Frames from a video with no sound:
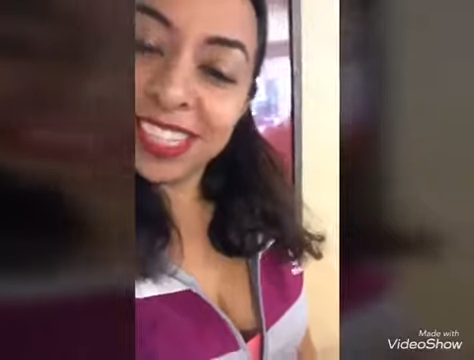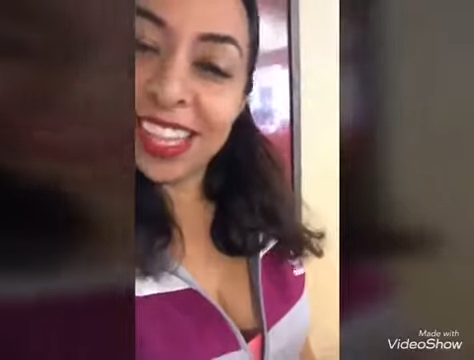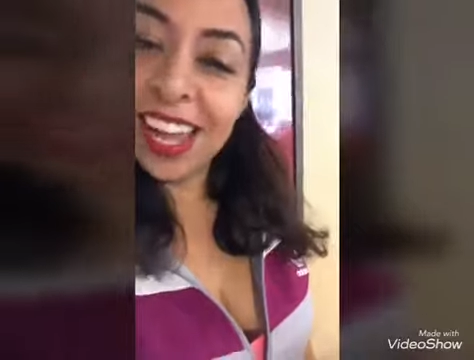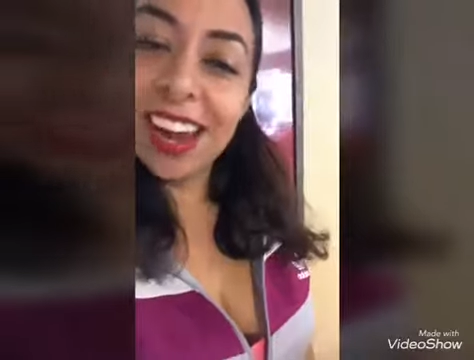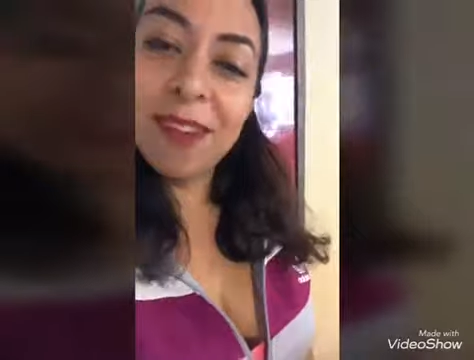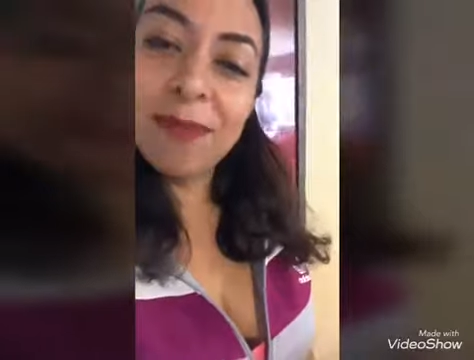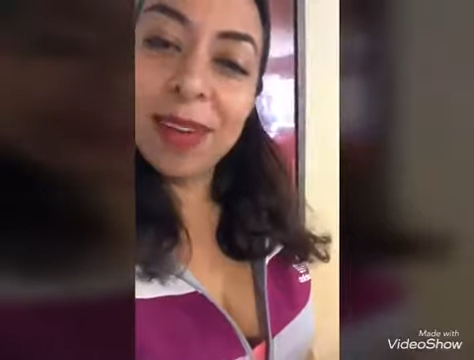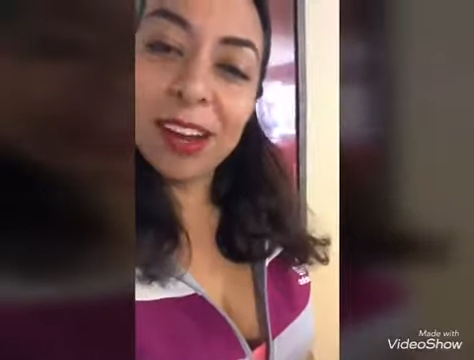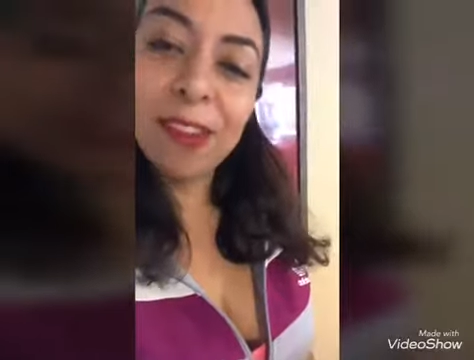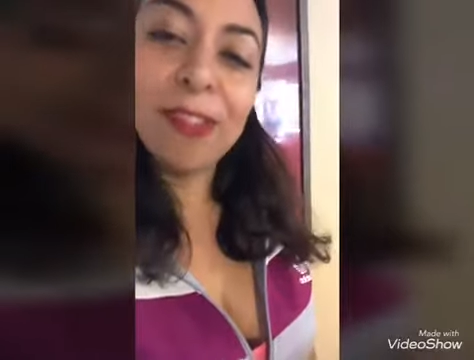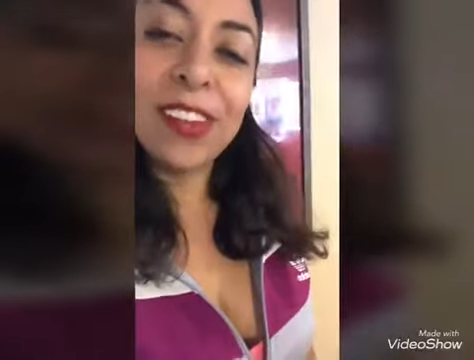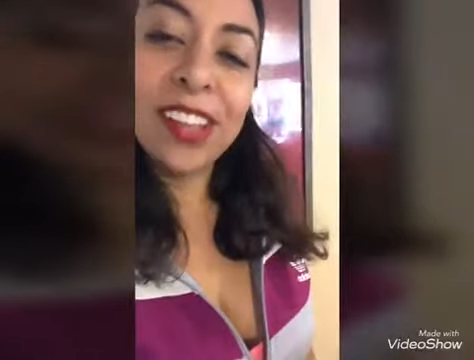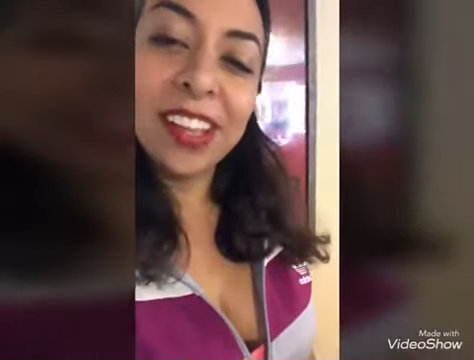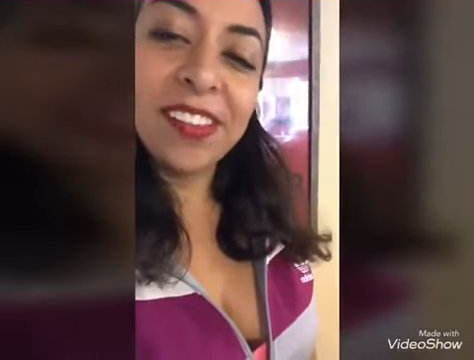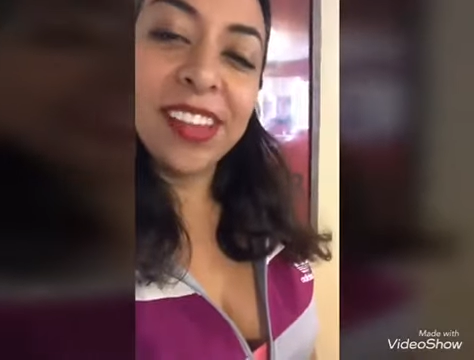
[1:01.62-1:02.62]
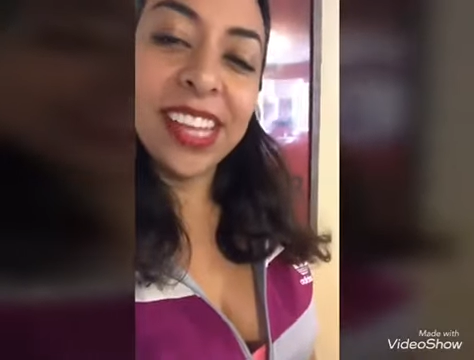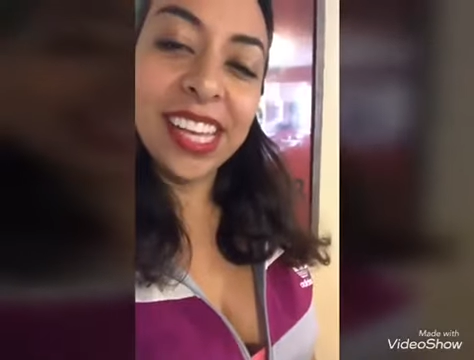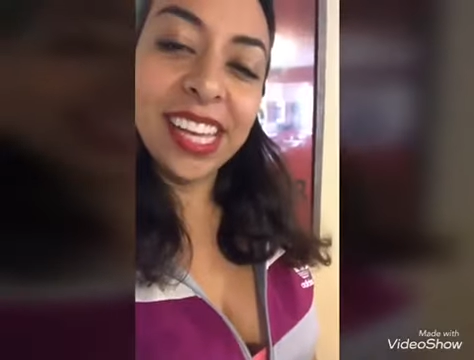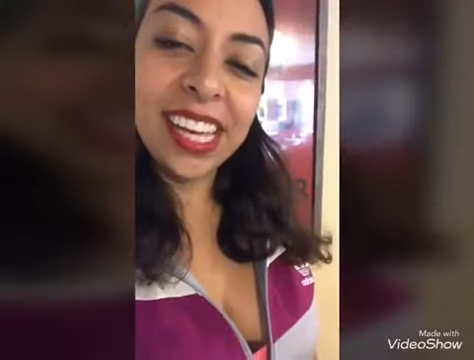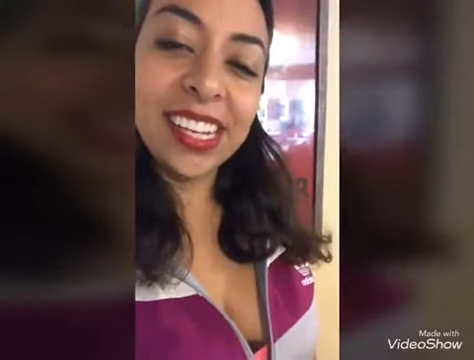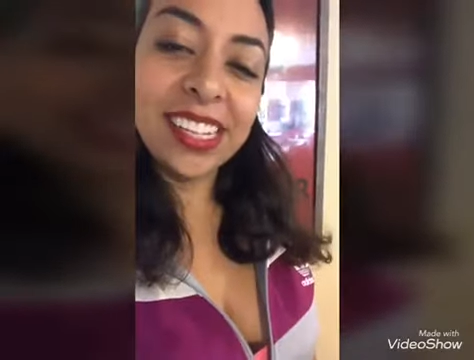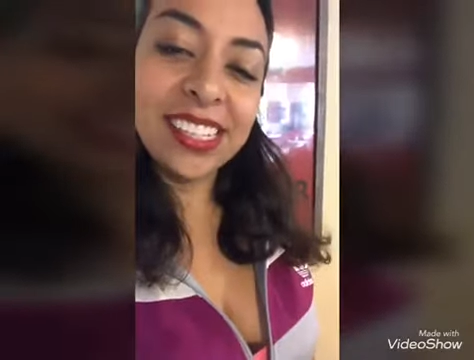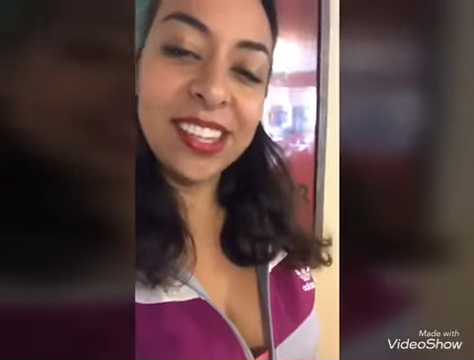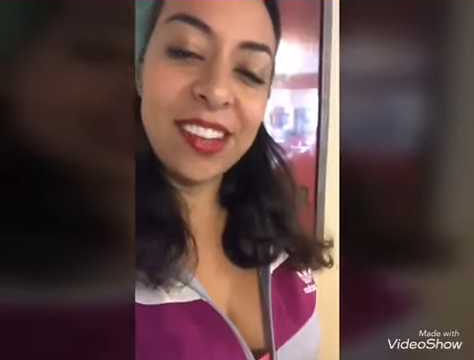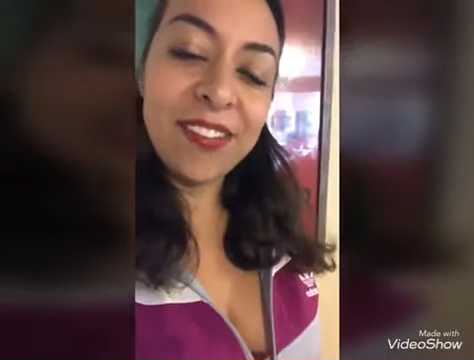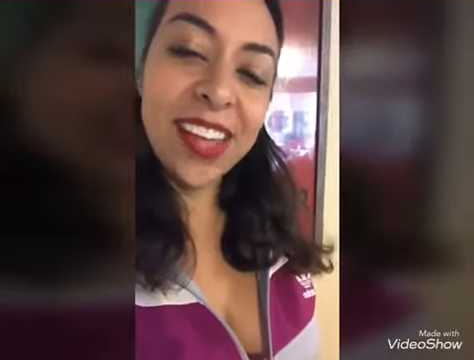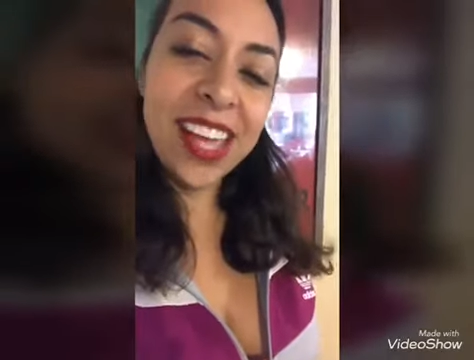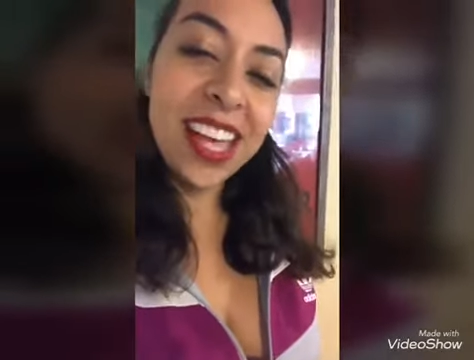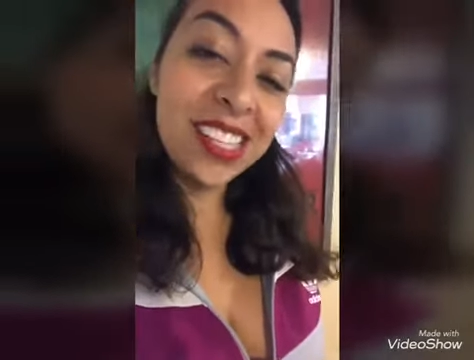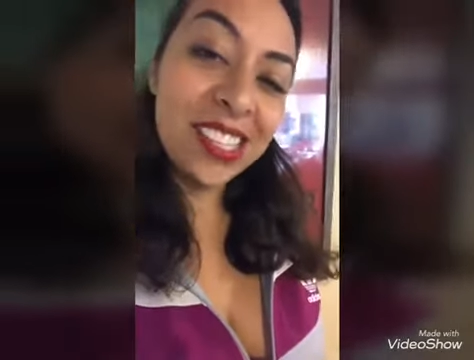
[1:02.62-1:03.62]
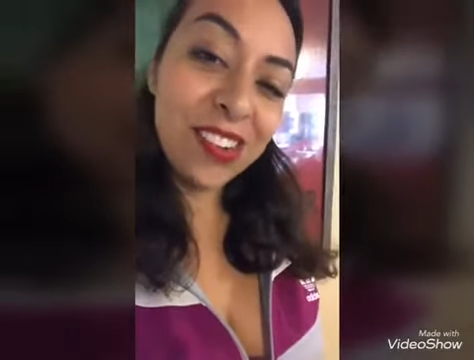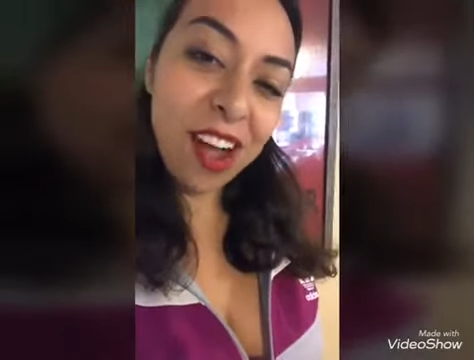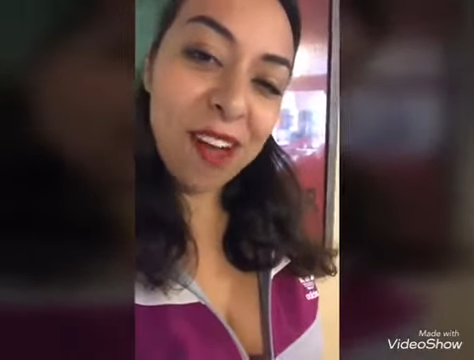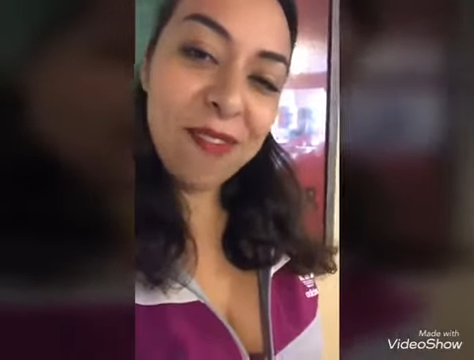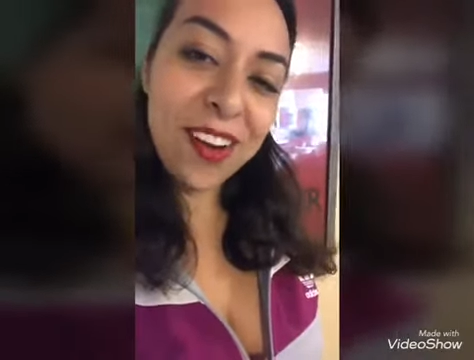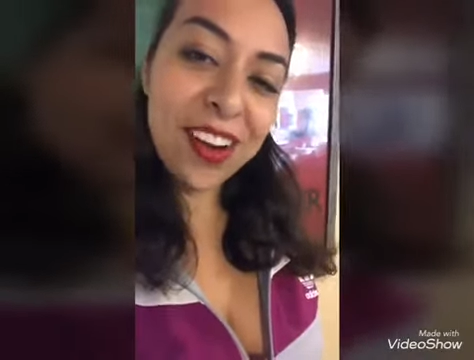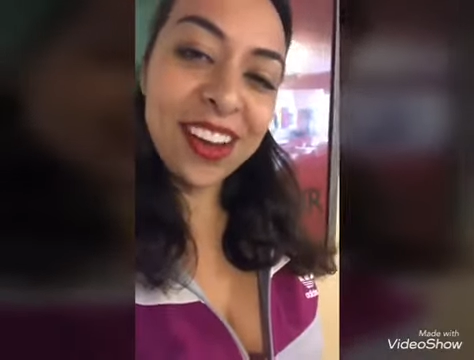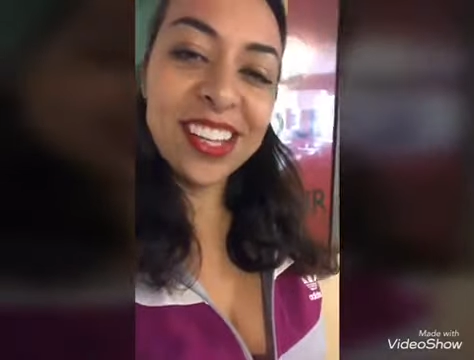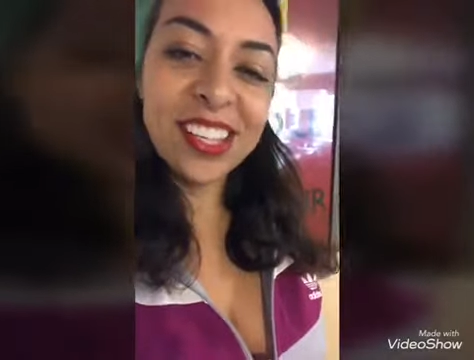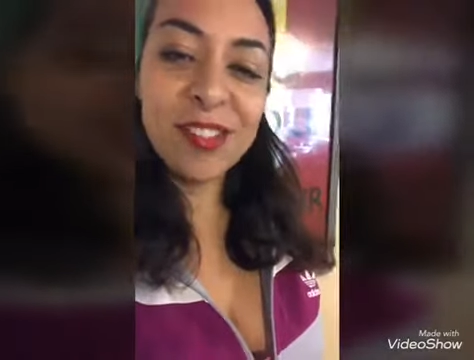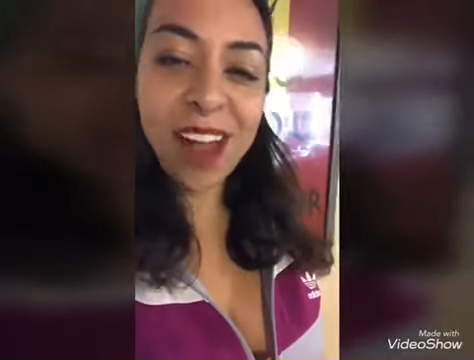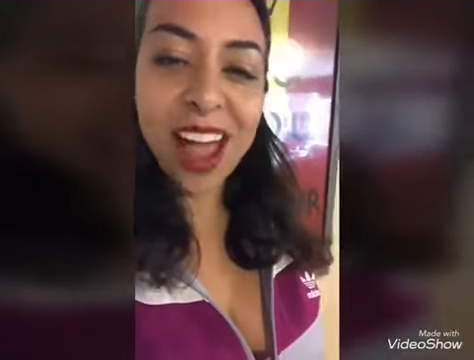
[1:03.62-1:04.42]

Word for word: in there and make it really, really good. So if you got strawberries,